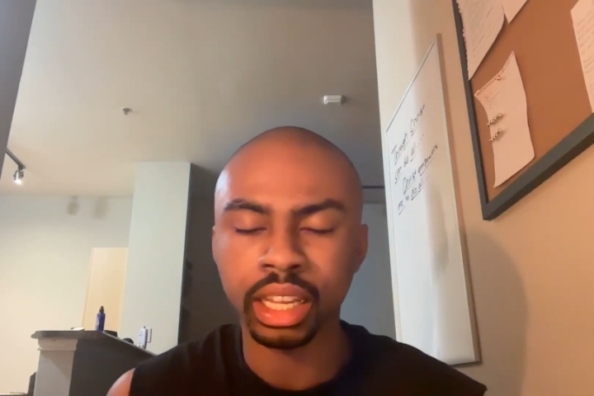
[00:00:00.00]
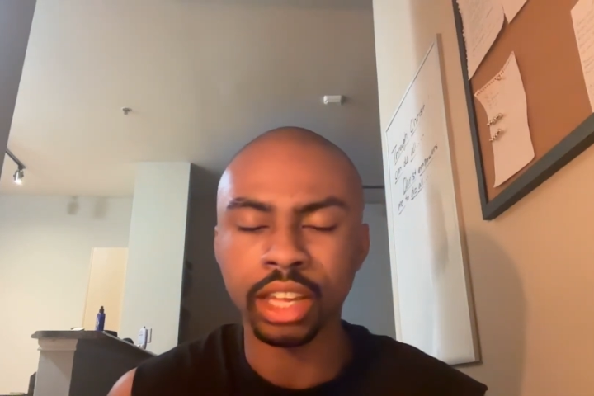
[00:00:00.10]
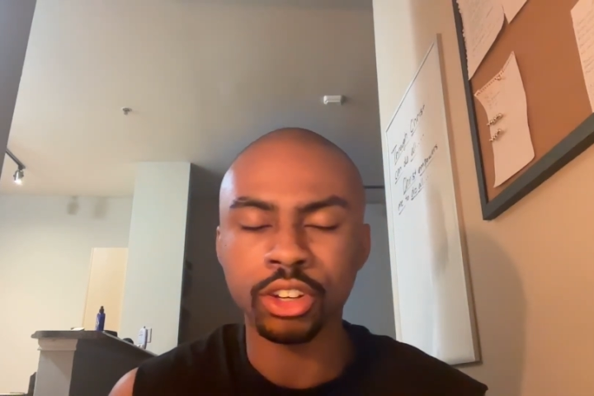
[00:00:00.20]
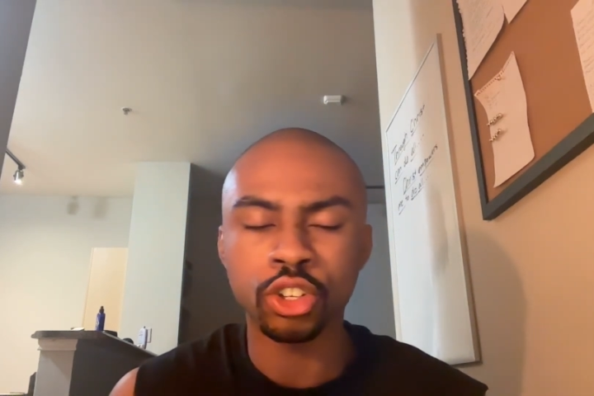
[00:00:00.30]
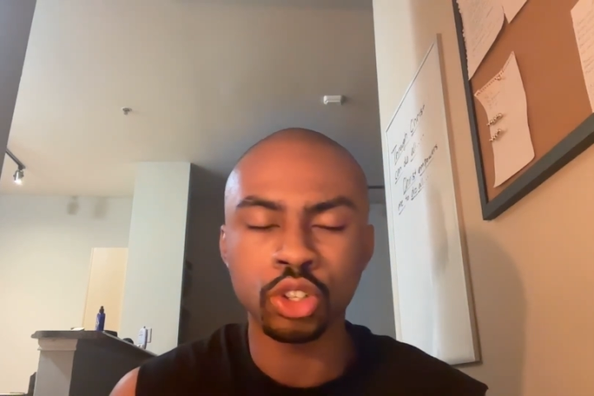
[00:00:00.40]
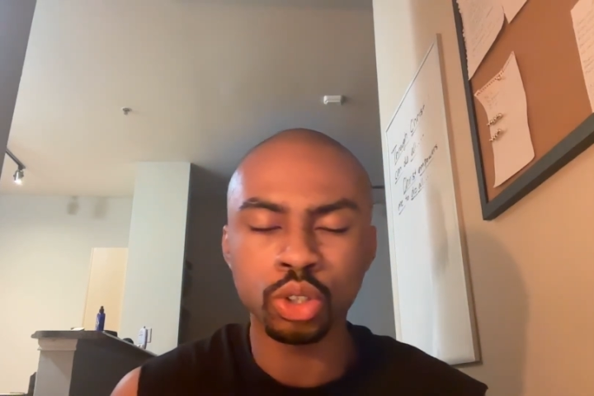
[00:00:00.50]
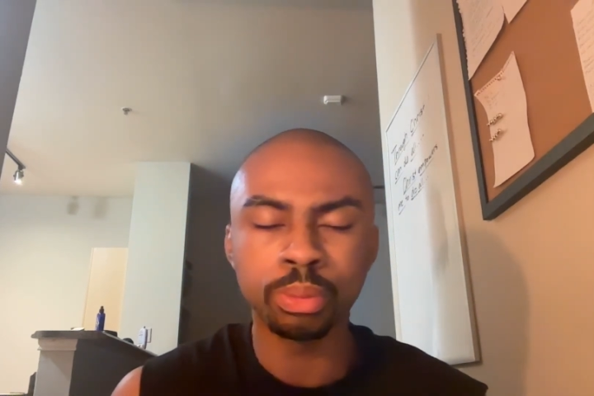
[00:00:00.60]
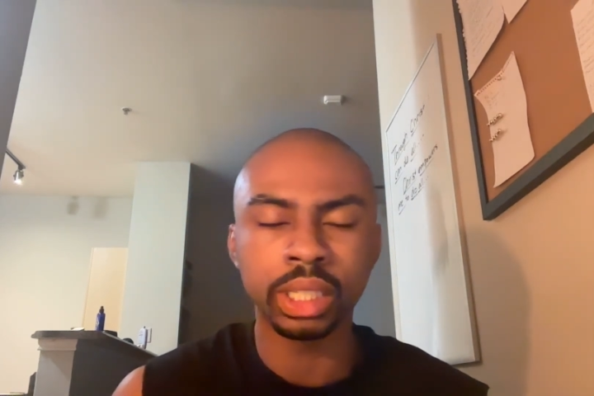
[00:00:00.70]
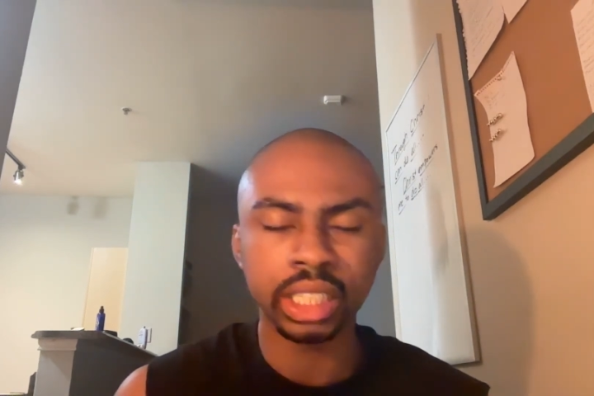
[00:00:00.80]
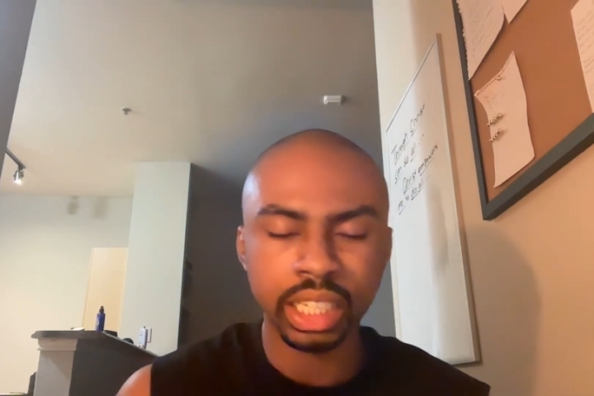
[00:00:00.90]
I do
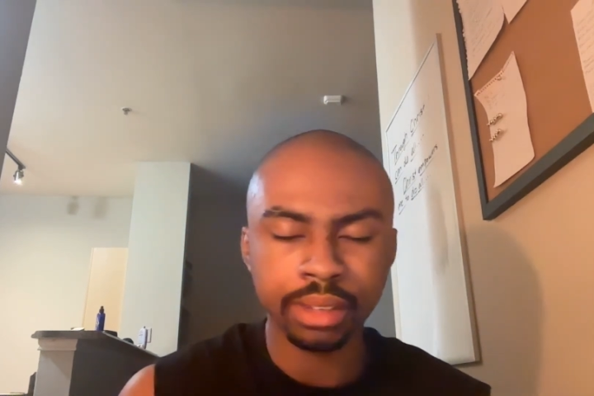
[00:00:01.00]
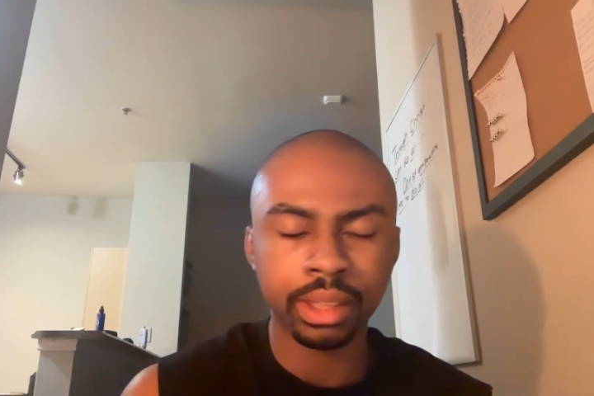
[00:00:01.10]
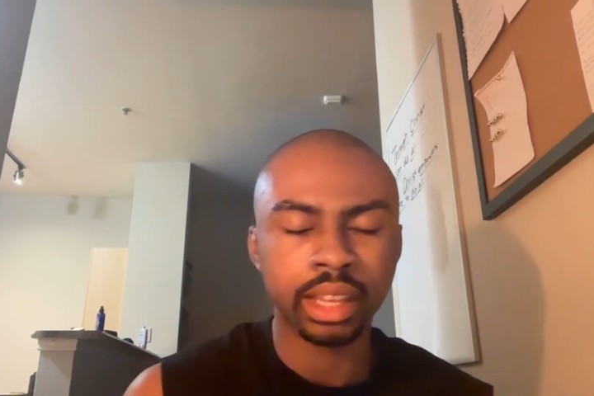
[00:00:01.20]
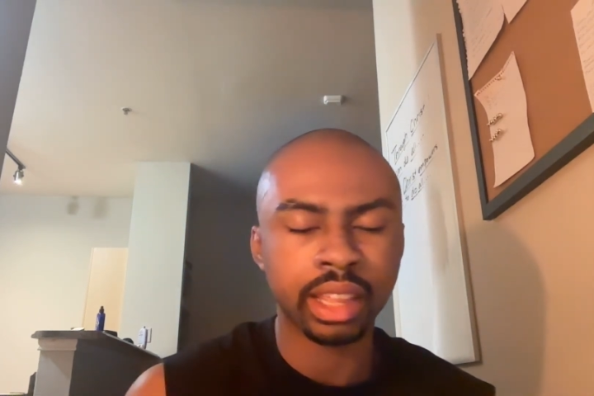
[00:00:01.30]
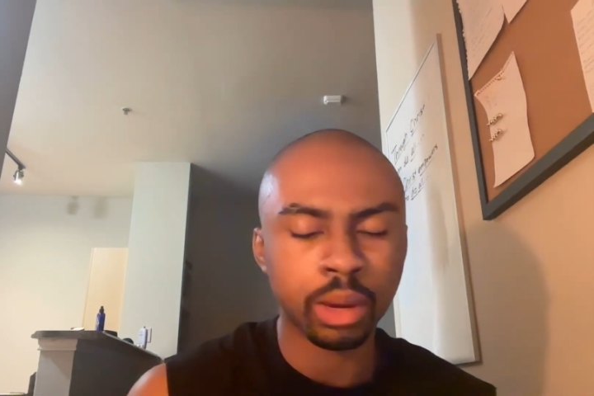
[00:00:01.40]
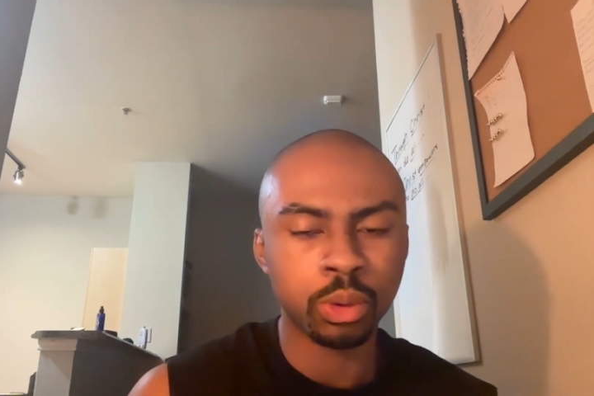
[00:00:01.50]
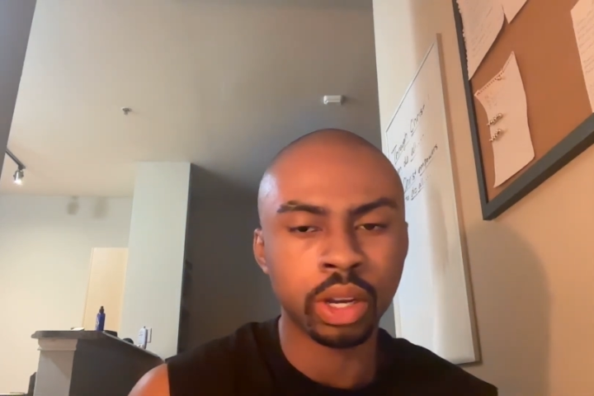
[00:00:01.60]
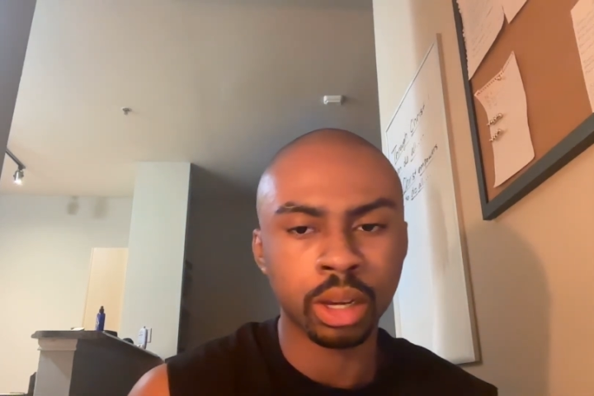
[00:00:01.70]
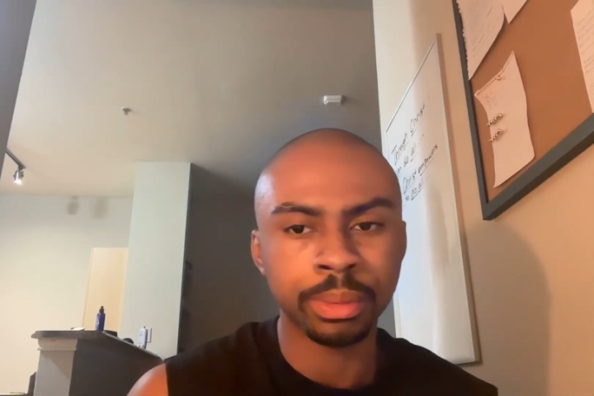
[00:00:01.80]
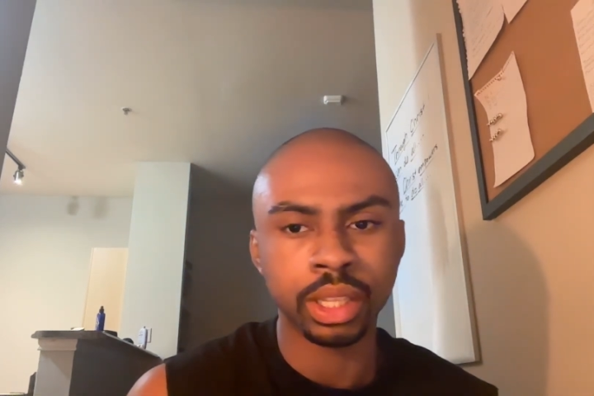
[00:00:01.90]
believe that will
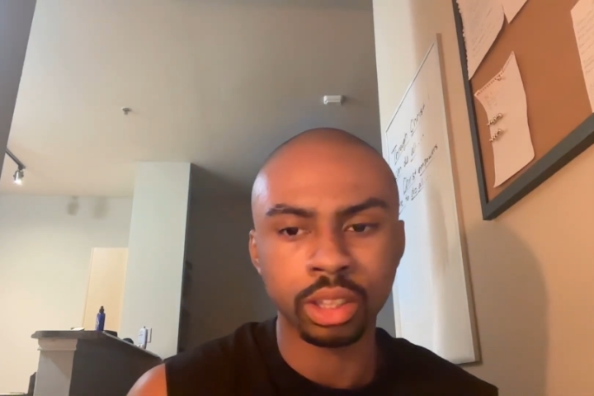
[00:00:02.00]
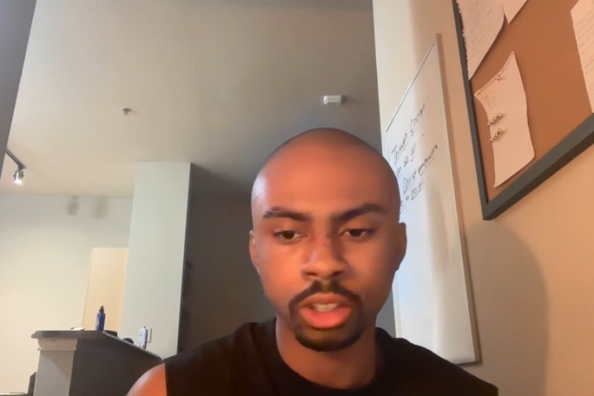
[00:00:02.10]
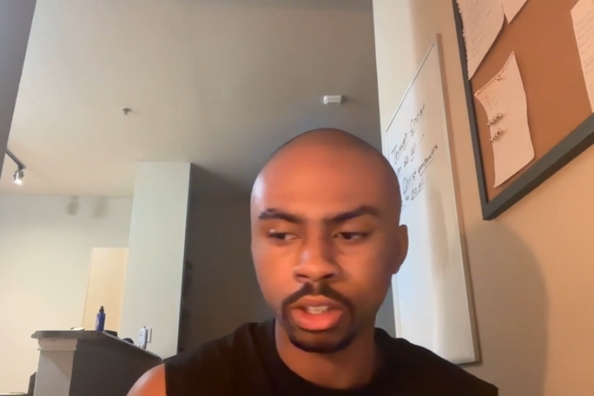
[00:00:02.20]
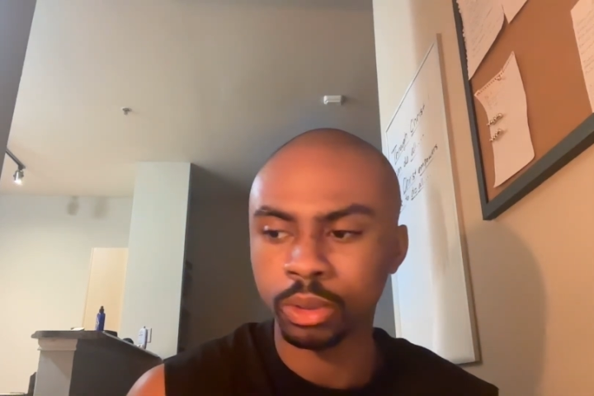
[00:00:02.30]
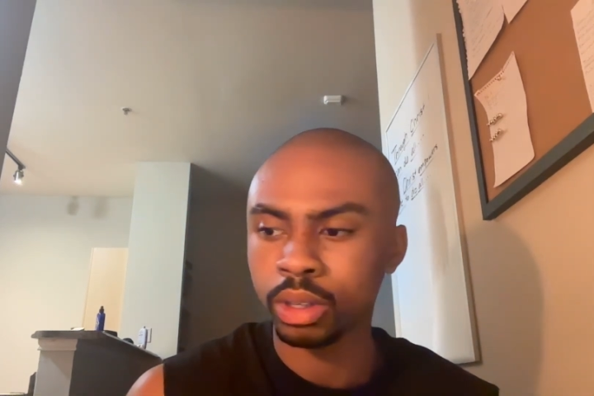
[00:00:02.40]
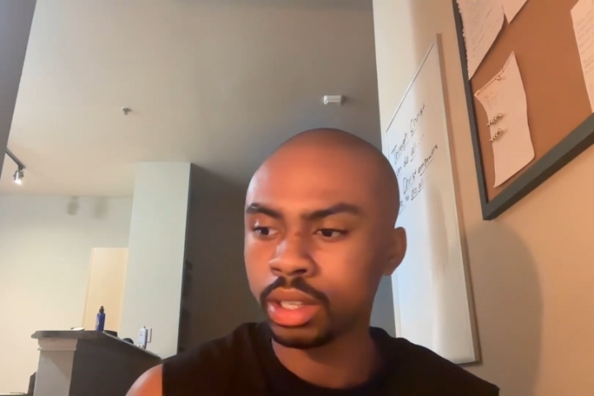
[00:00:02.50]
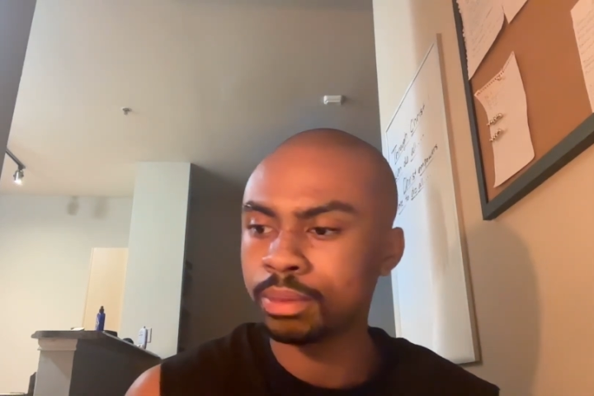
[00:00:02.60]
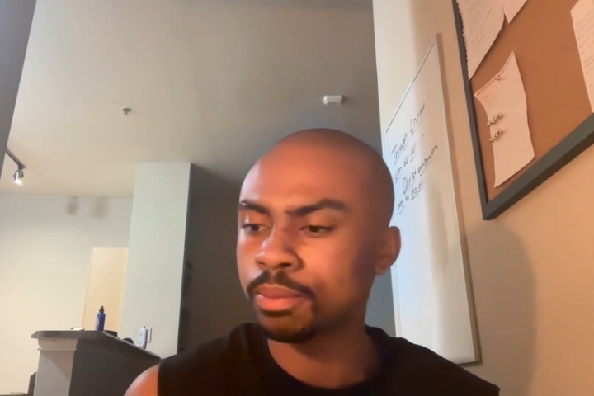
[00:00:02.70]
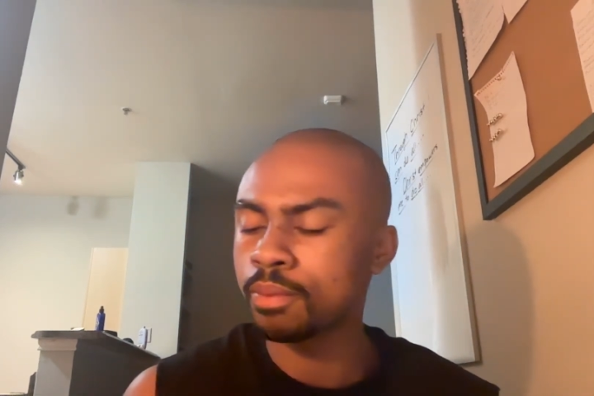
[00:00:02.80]
help me in the long run.